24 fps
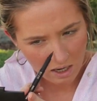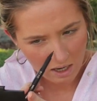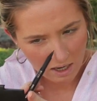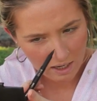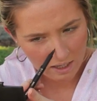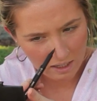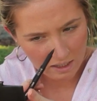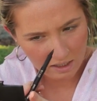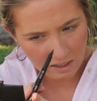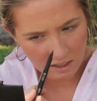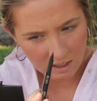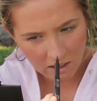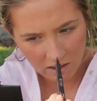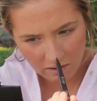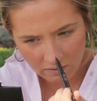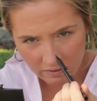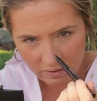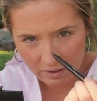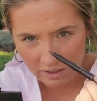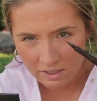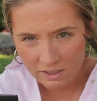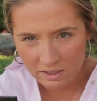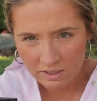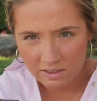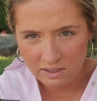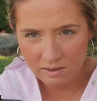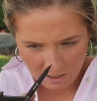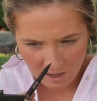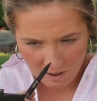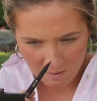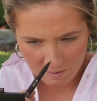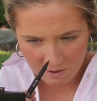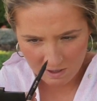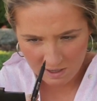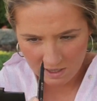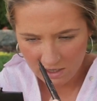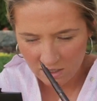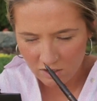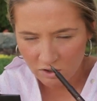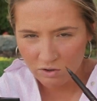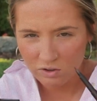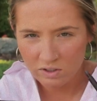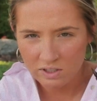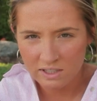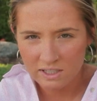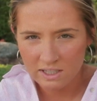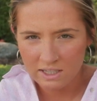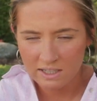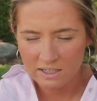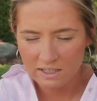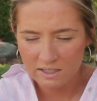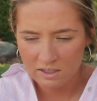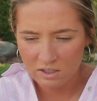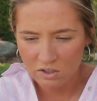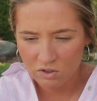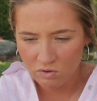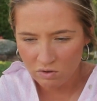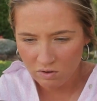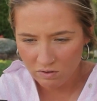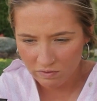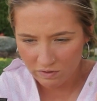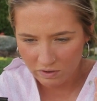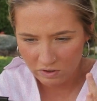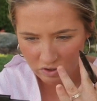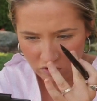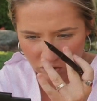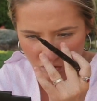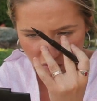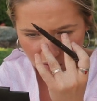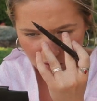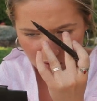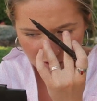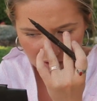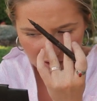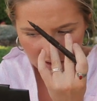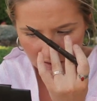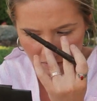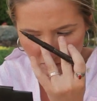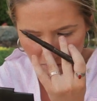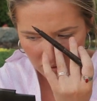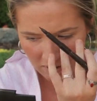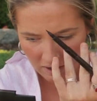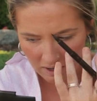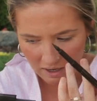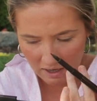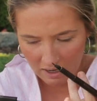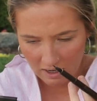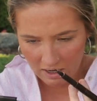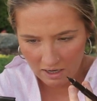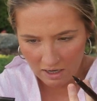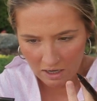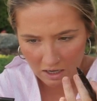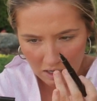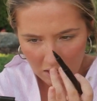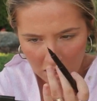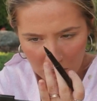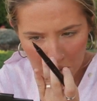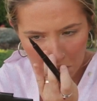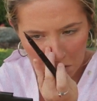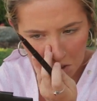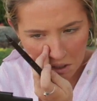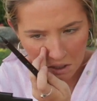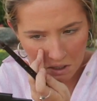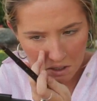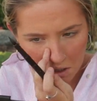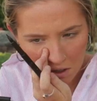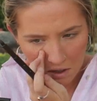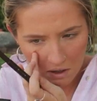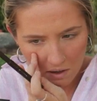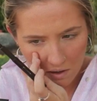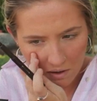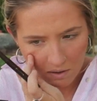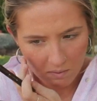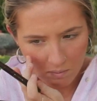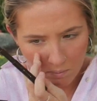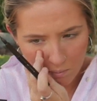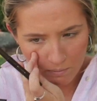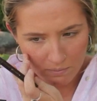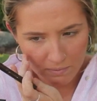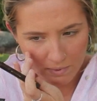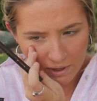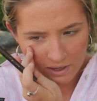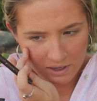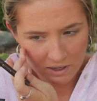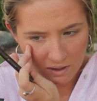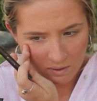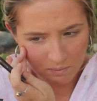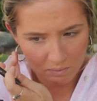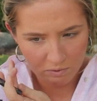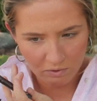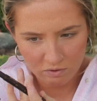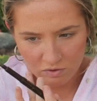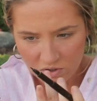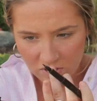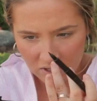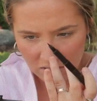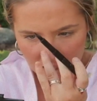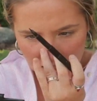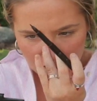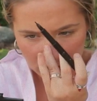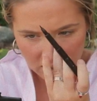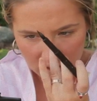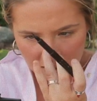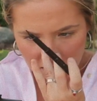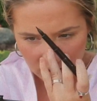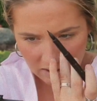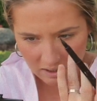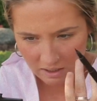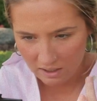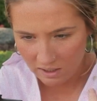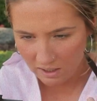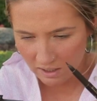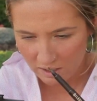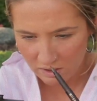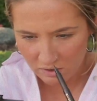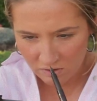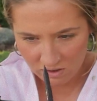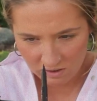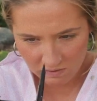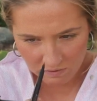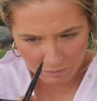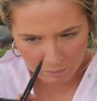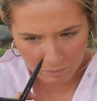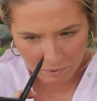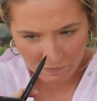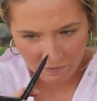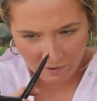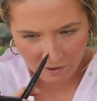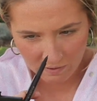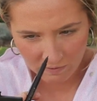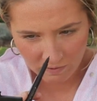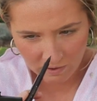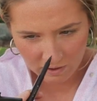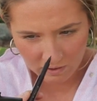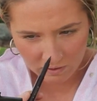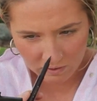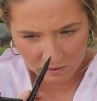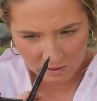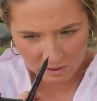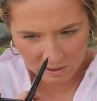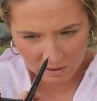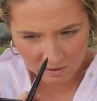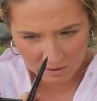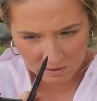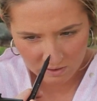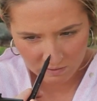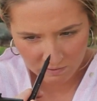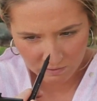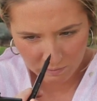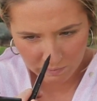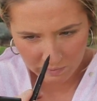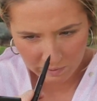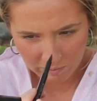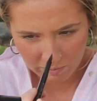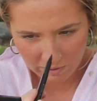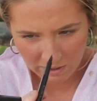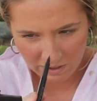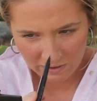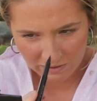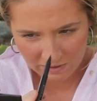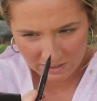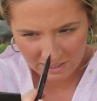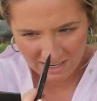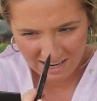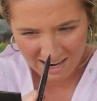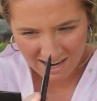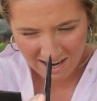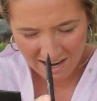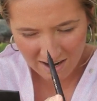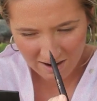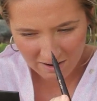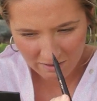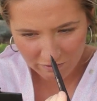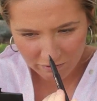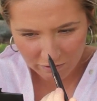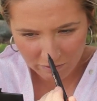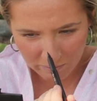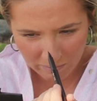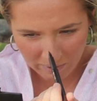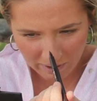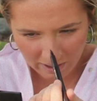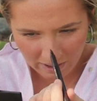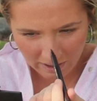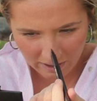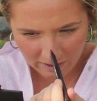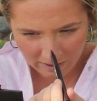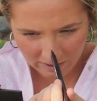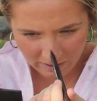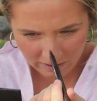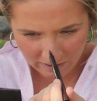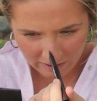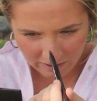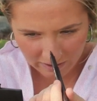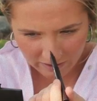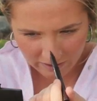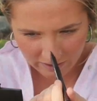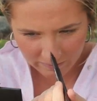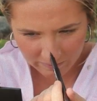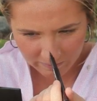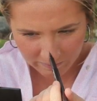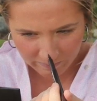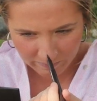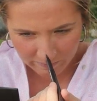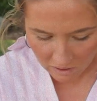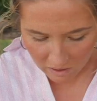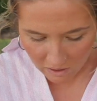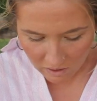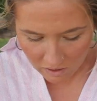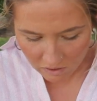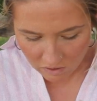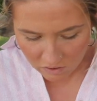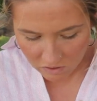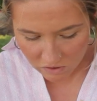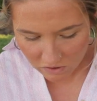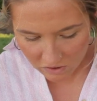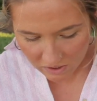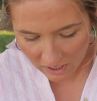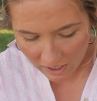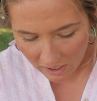I love this. I mean, you'll see it's universal in my makeup routine. I use it for my fake freckles, I use it for my brows, and for my eyeliner. So